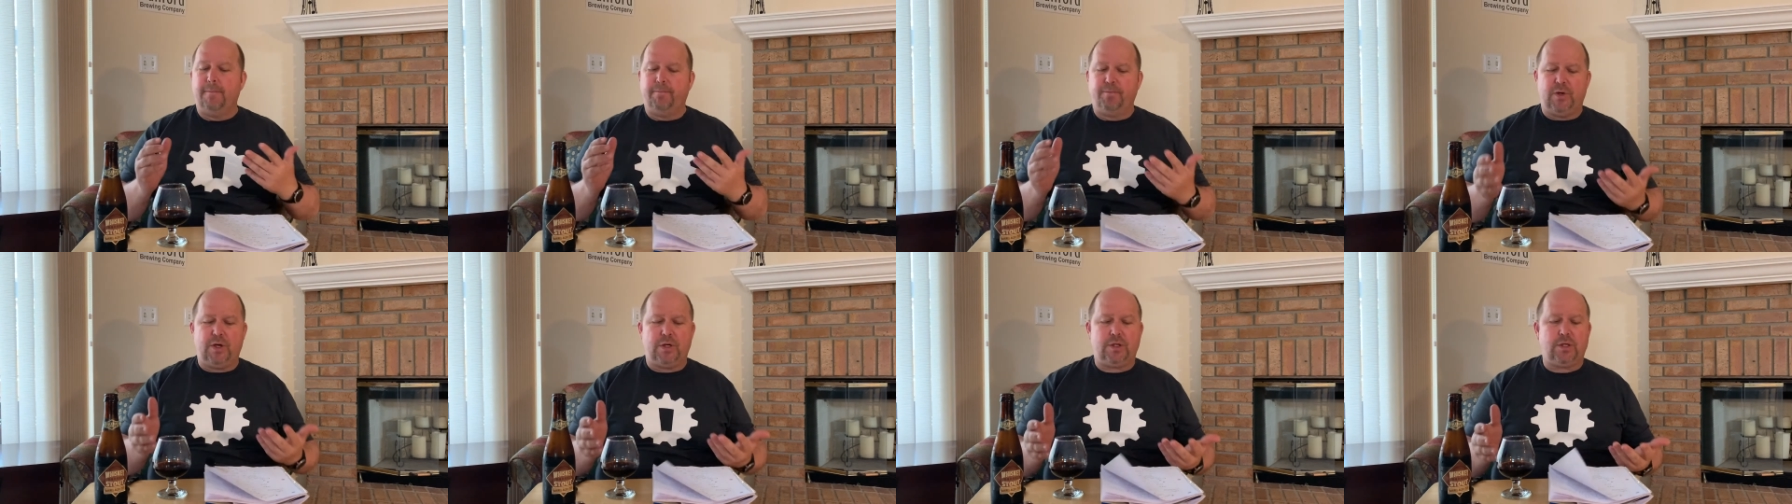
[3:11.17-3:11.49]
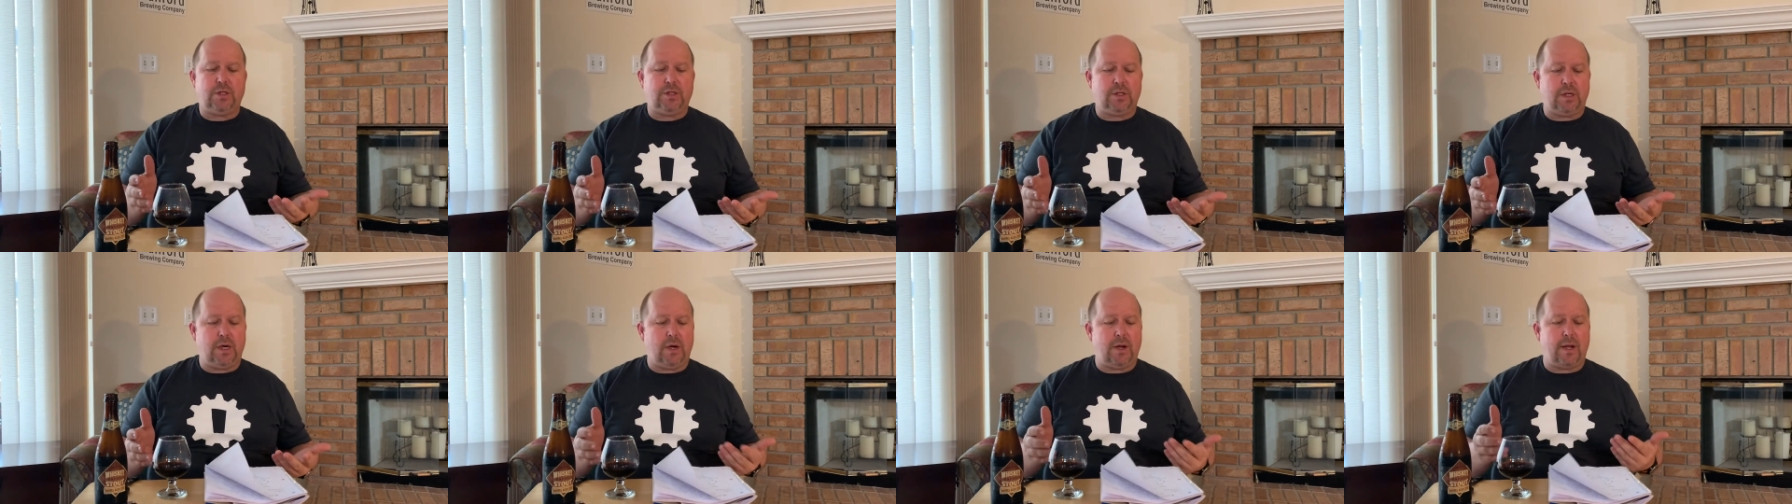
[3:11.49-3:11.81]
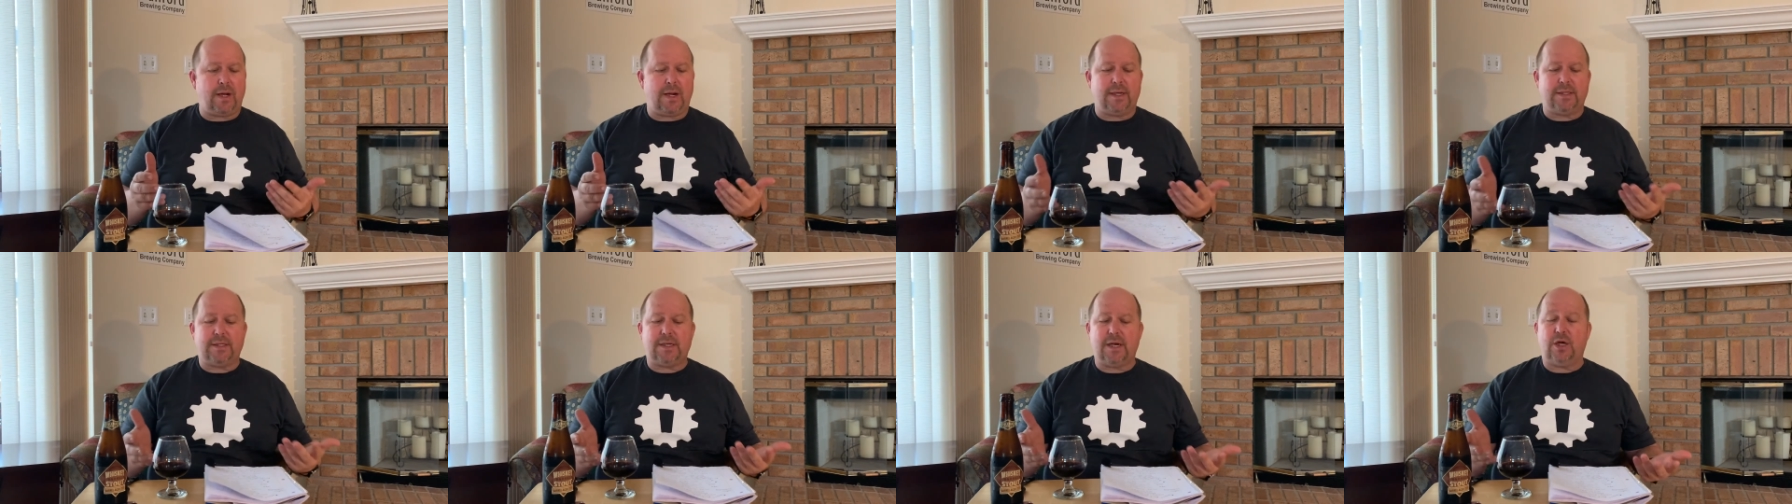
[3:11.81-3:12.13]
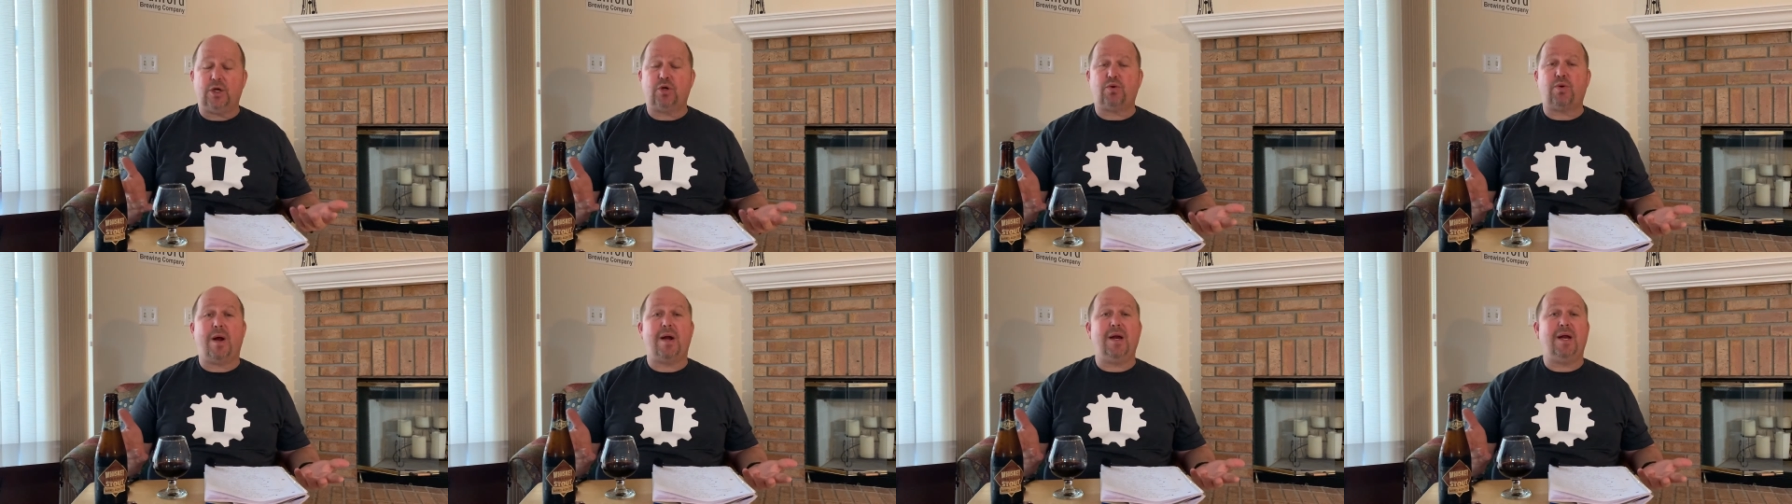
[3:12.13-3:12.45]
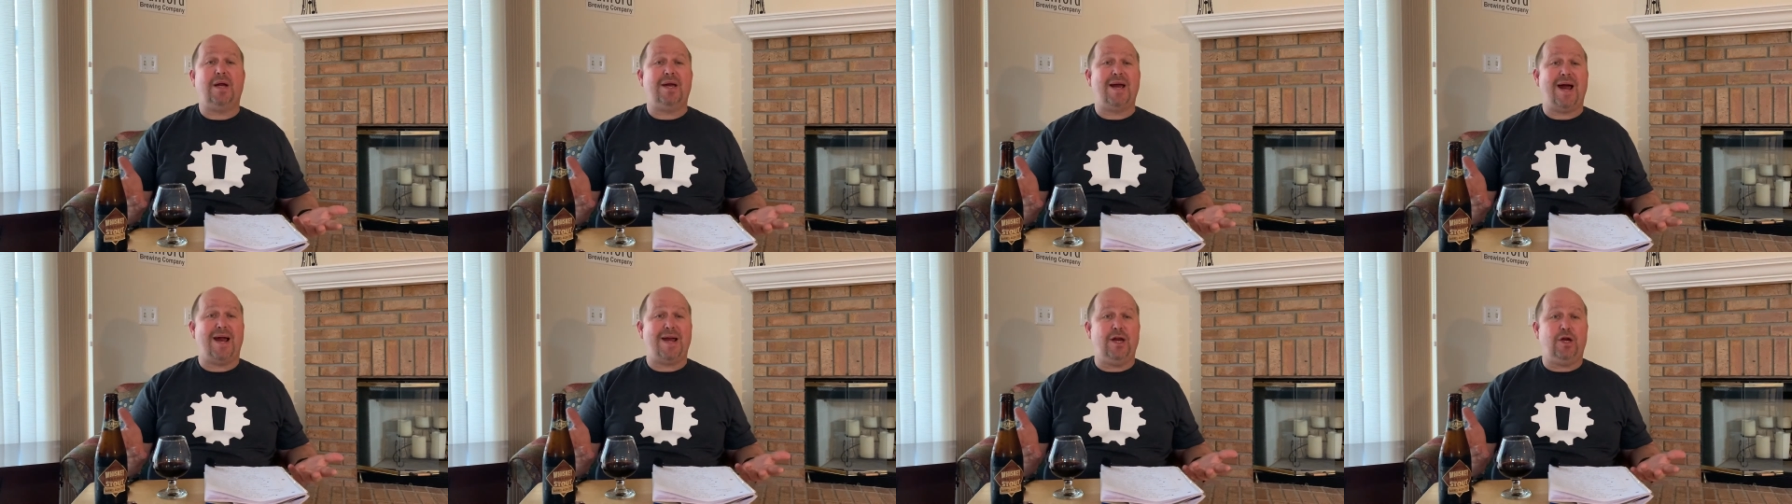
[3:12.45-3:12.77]
This is, you know, like I said, it's
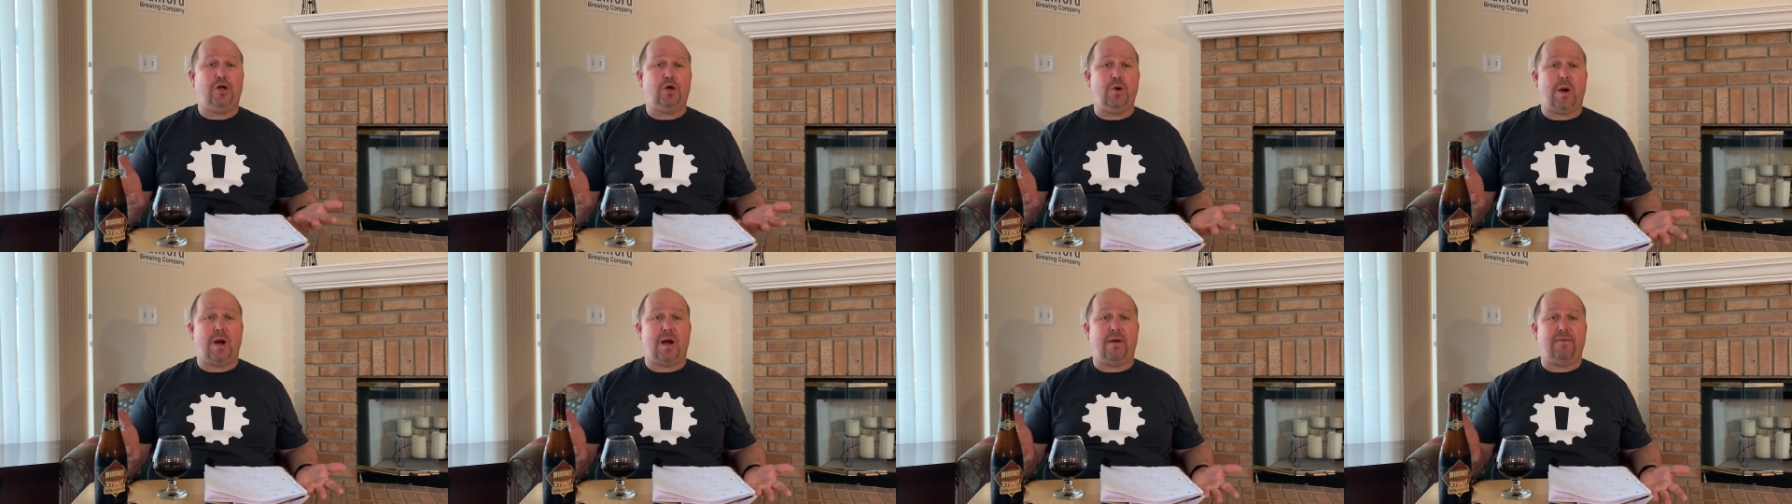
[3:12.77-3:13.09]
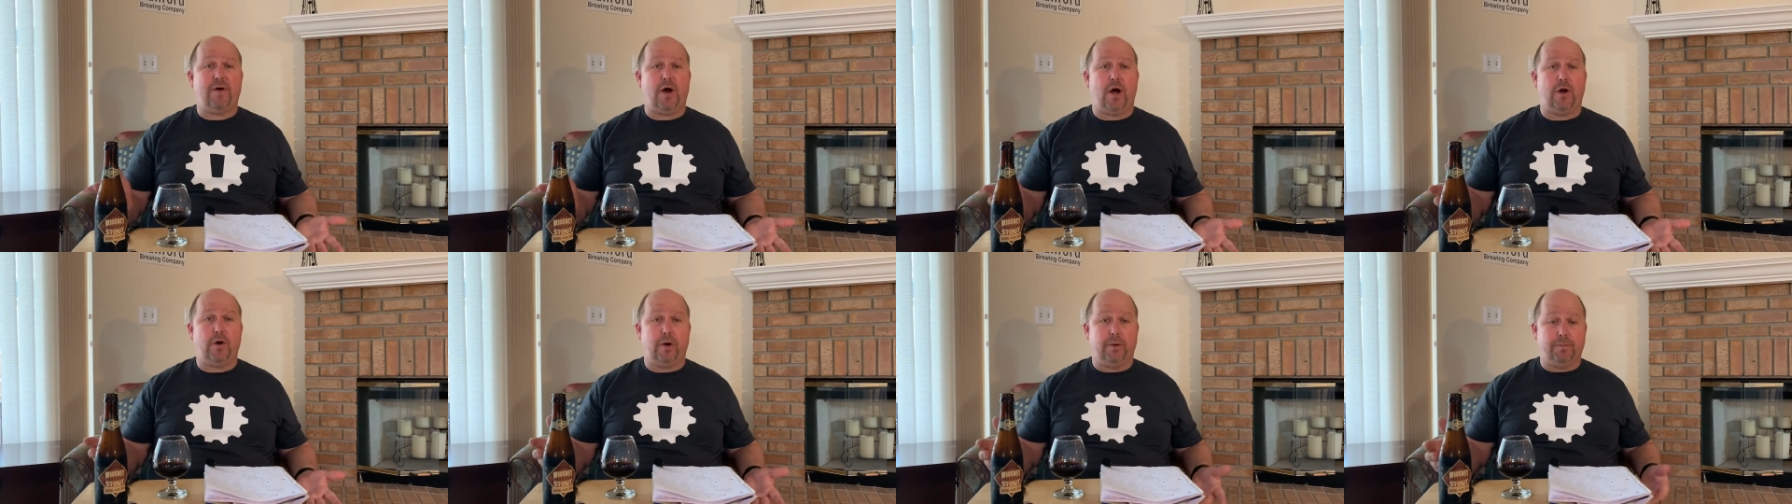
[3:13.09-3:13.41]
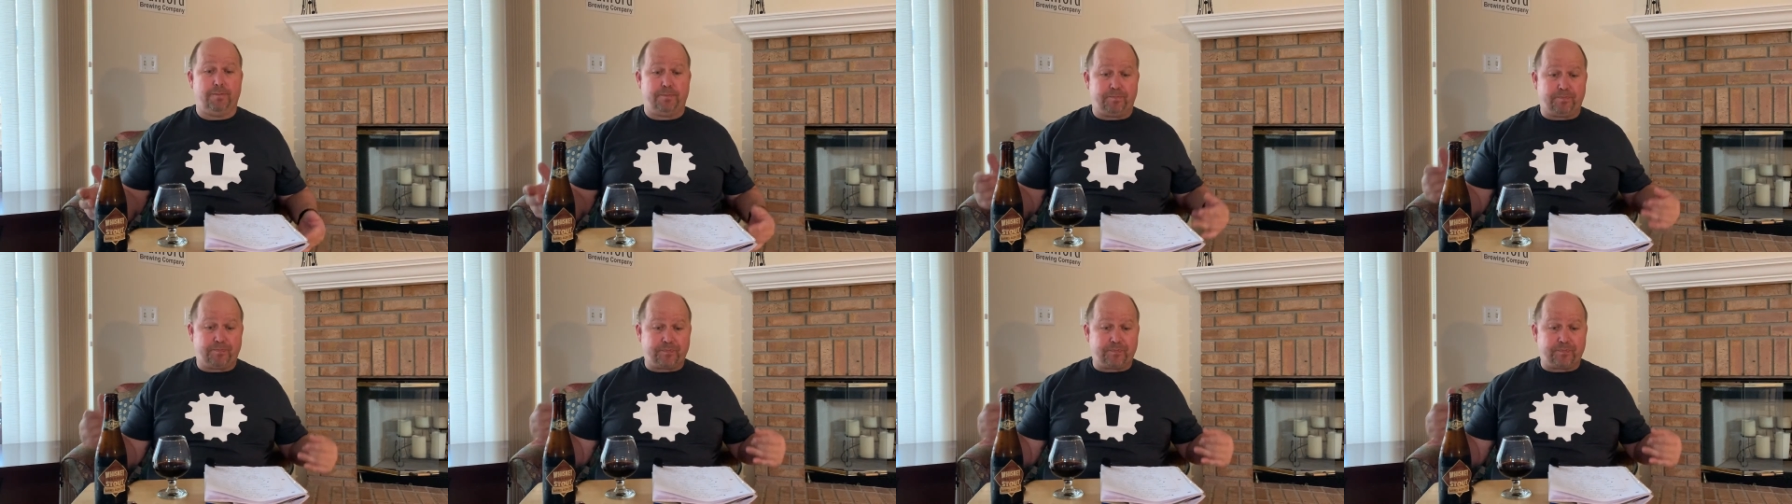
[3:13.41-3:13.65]
rated 92 out of 100.